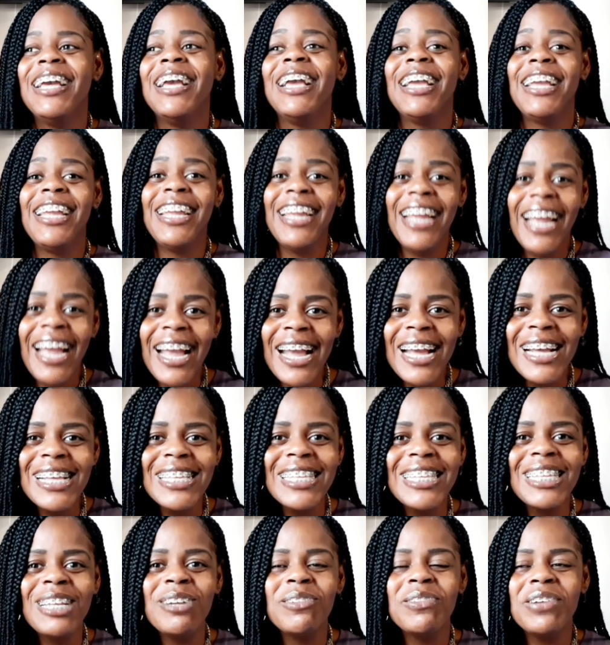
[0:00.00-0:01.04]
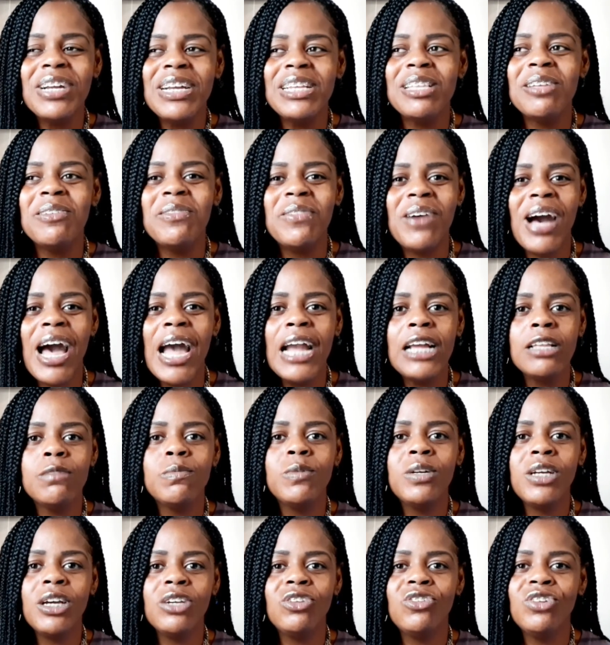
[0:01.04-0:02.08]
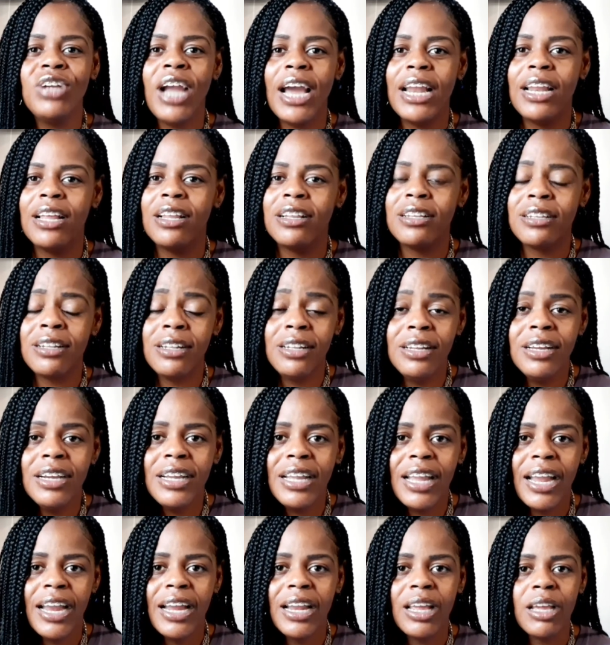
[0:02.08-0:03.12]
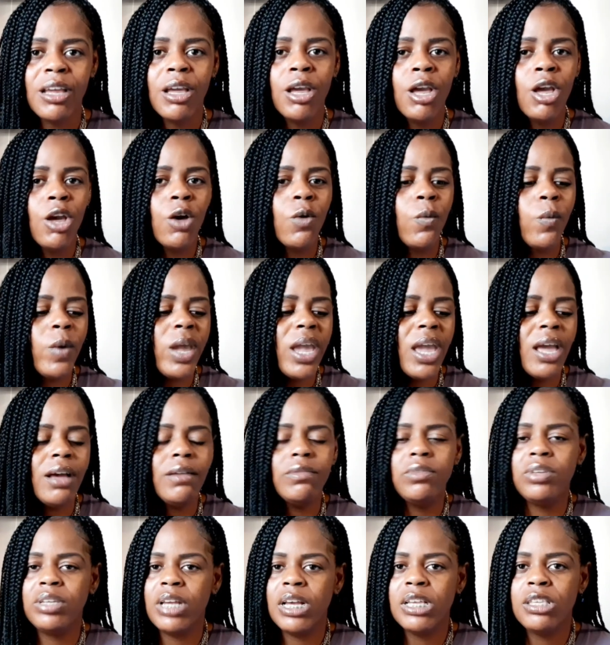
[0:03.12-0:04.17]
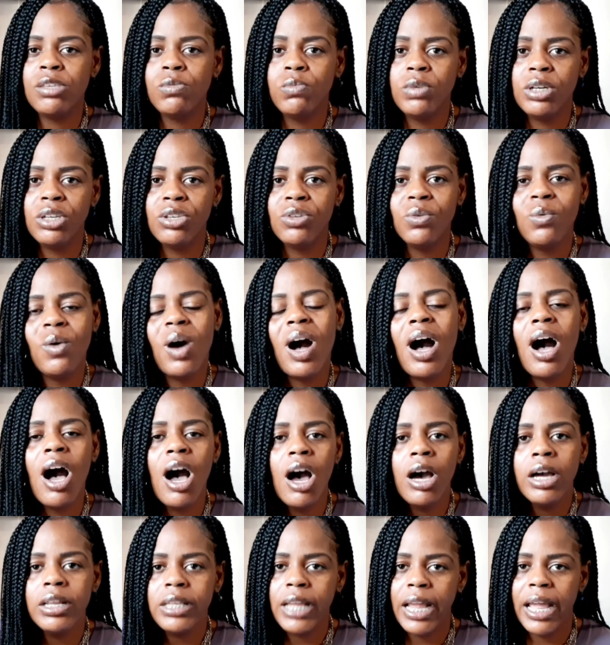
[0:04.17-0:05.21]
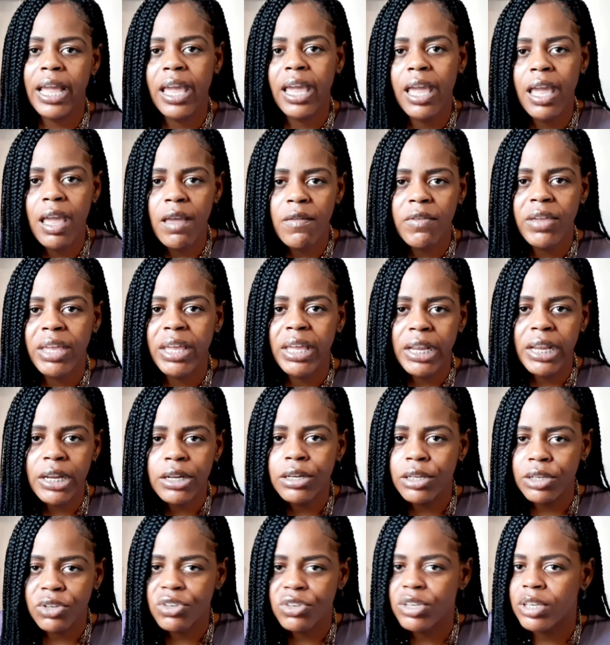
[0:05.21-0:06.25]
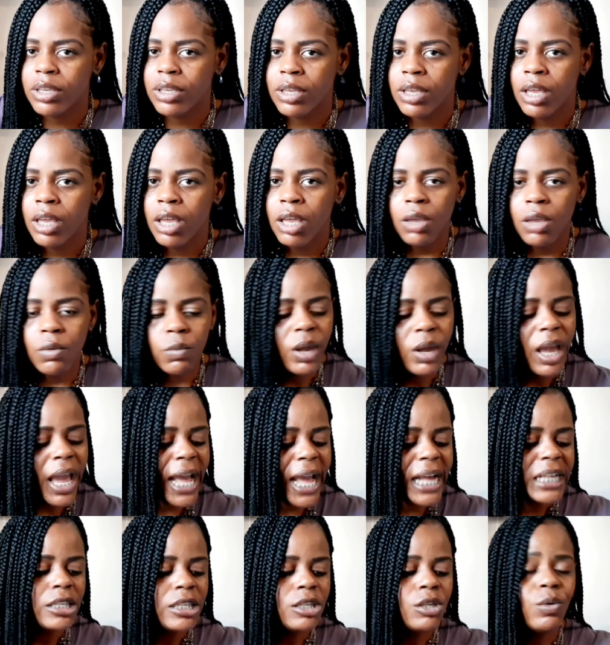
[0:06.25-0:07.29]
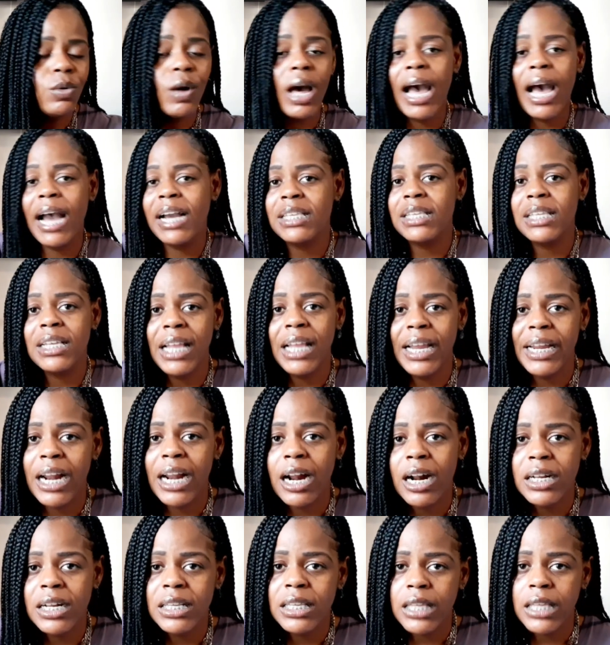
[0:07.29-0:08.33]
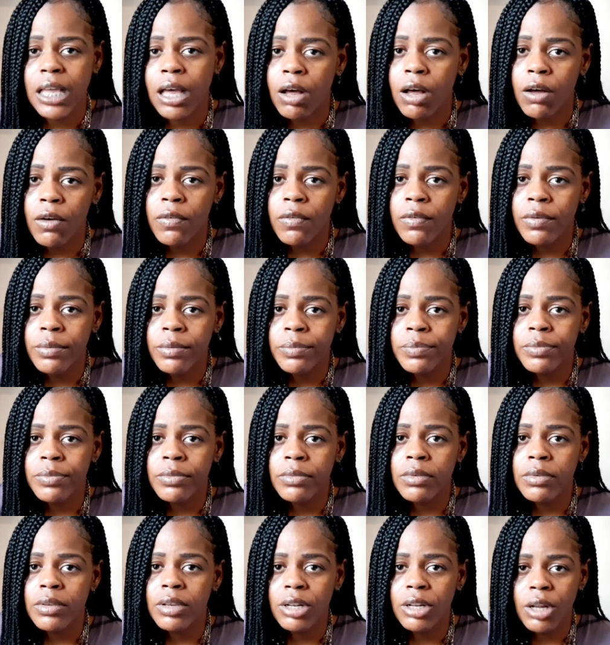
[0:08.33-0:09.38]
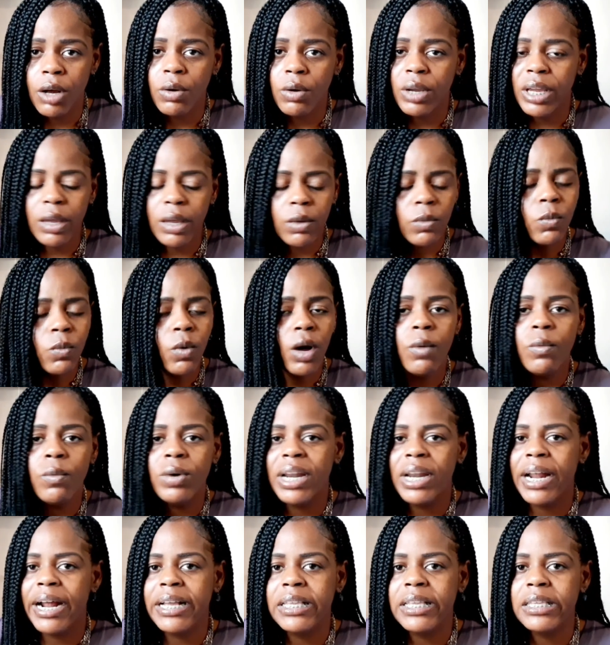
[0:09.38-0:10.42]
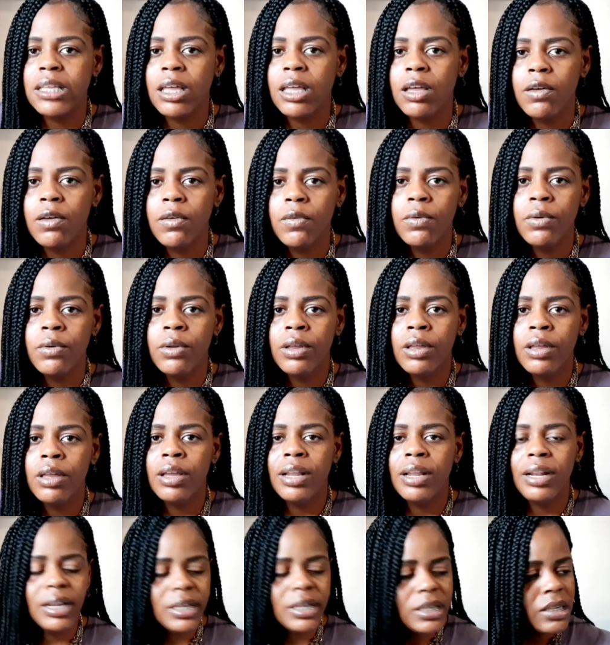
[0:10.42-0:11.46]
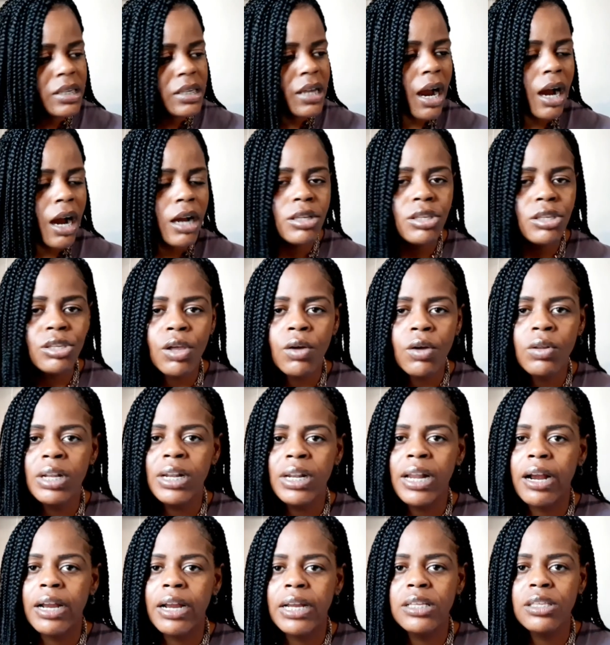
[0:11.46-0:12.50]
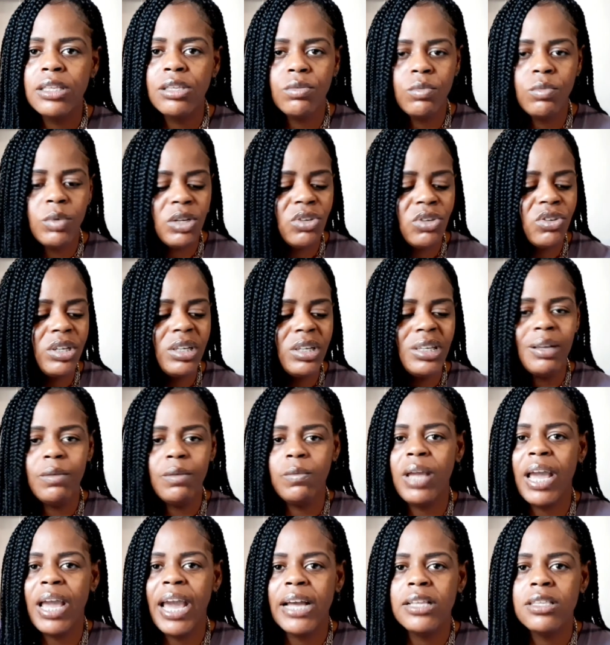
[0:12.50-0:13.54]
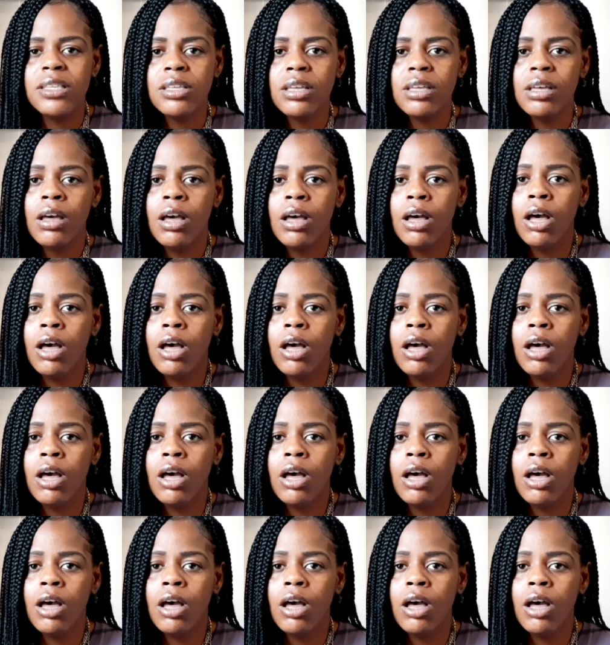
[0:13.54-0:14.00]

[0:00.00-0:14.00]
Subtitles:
Yes, the reason why is because you got to look at it. We have just went through all that heavy energy. We had to isolate ourselves, get one with ourselves, listen to our soul and our intuition. Then we had to